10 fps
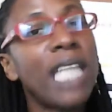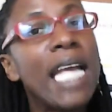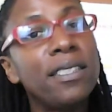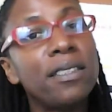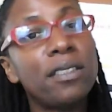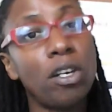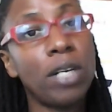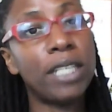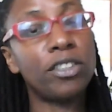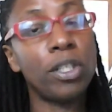10
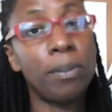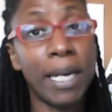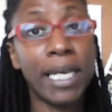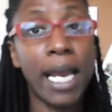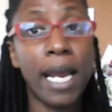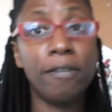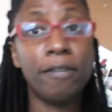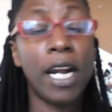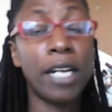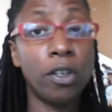signs you may have a